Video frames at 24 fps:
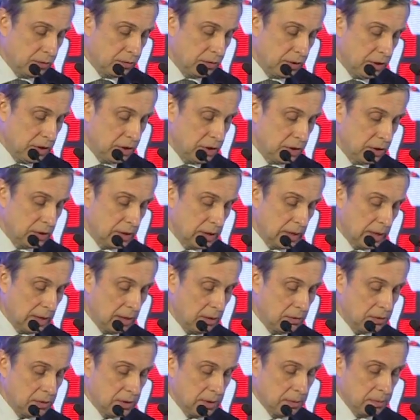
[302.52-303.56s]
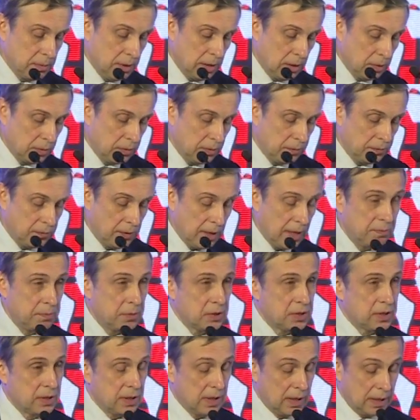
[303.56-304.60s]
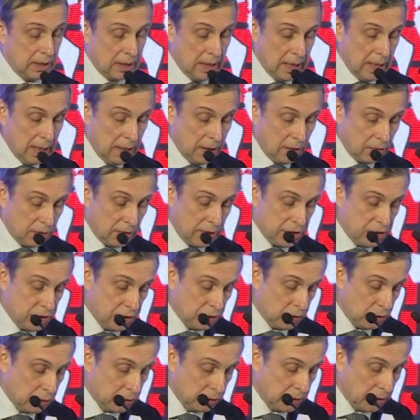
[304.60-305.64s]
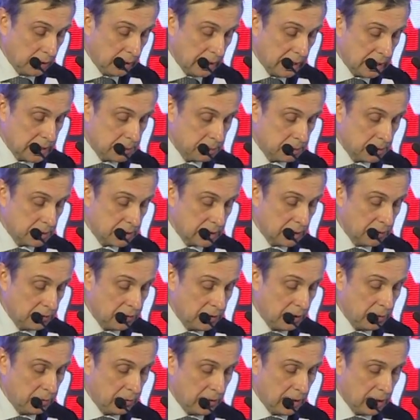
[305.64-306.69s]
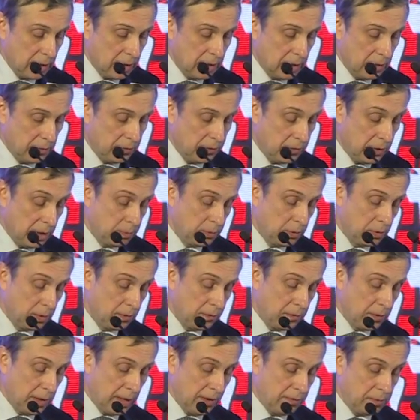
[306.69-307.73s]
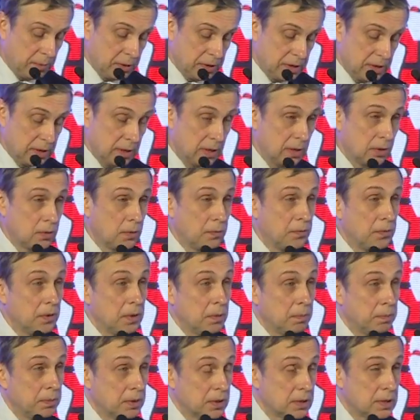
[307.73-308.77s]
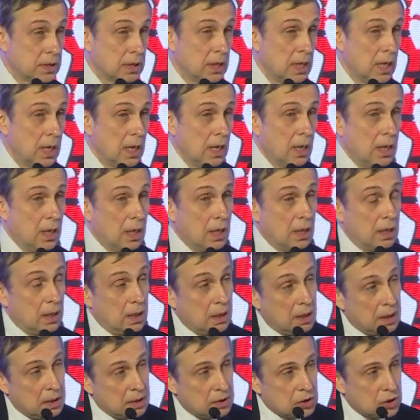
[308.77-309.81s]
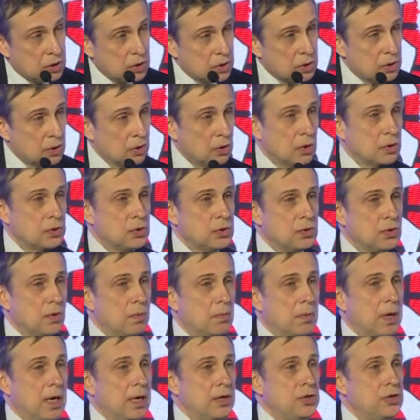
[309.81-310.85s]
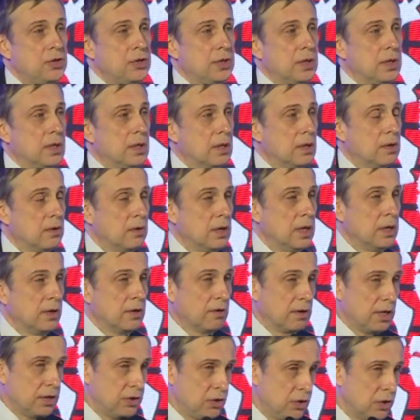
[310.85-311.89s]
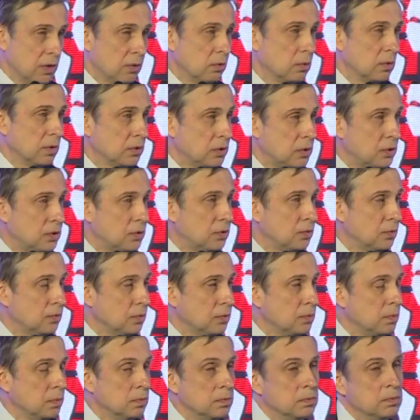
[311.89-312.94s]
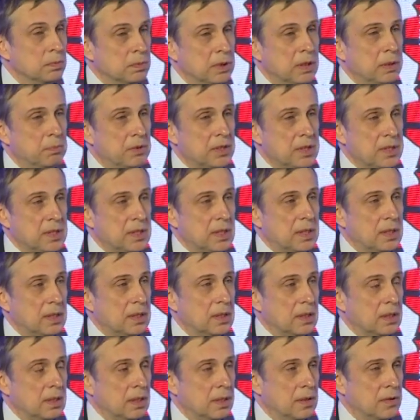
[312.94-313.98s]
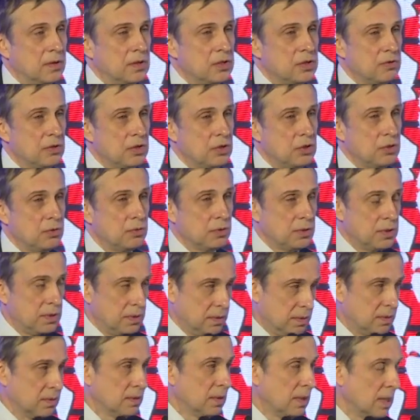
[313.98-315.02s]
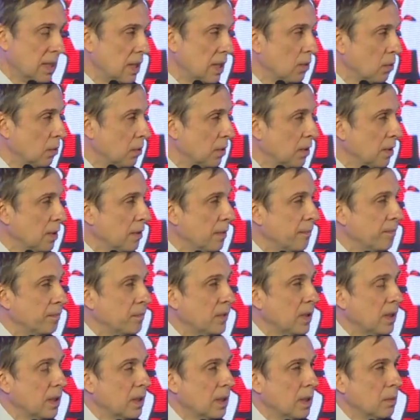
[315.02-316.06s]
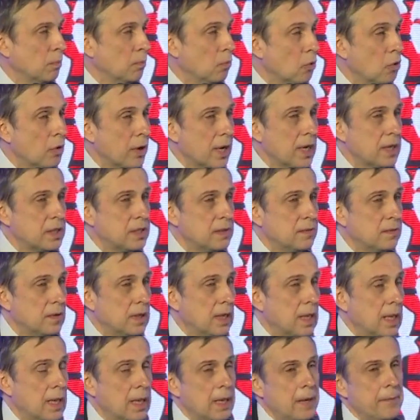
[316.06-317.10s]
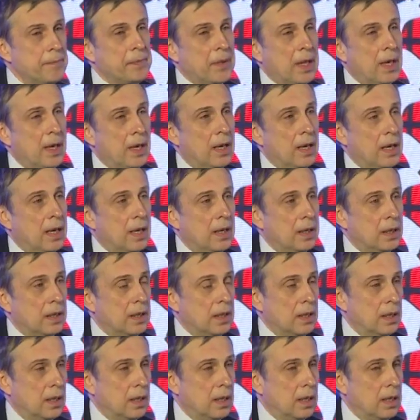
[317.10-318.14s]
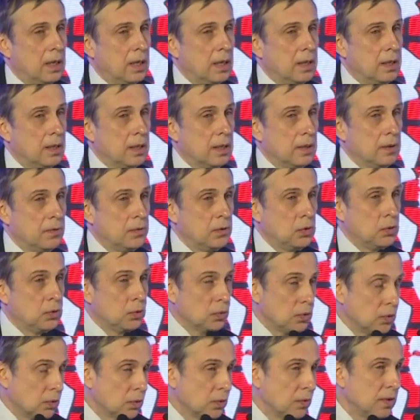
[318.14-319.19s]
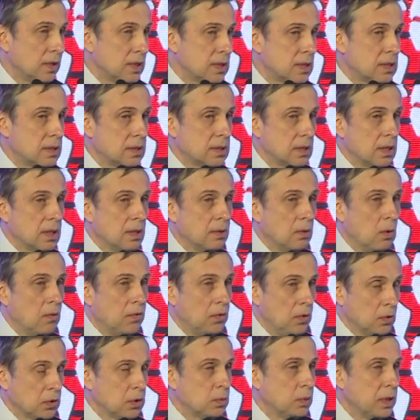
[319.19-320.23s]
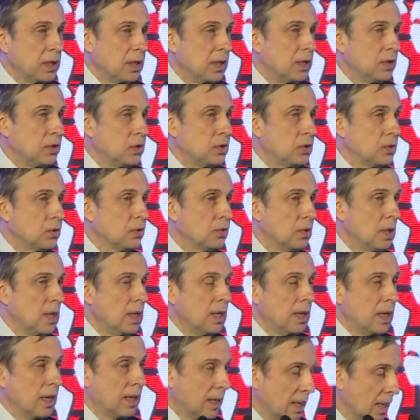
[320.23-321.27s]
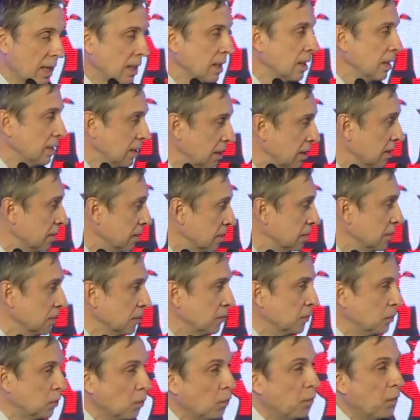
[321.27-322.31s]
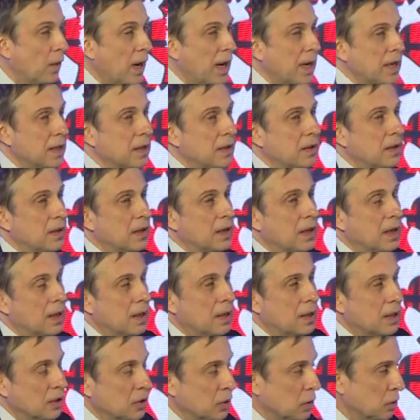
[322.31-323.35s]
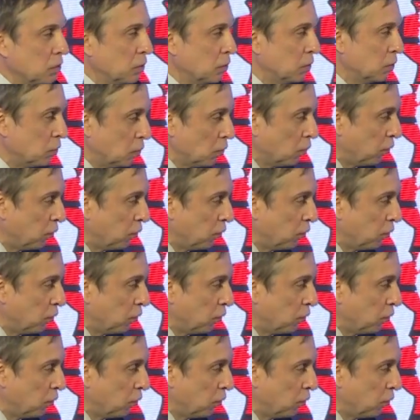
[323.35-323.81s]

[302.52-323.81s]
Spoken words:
regions accounts about 5% Russia total exports and 3.5% of imports. It's not so much, and Russia wants to be presented in these regions more actively. And to do this, of course, we need to, again, to find, to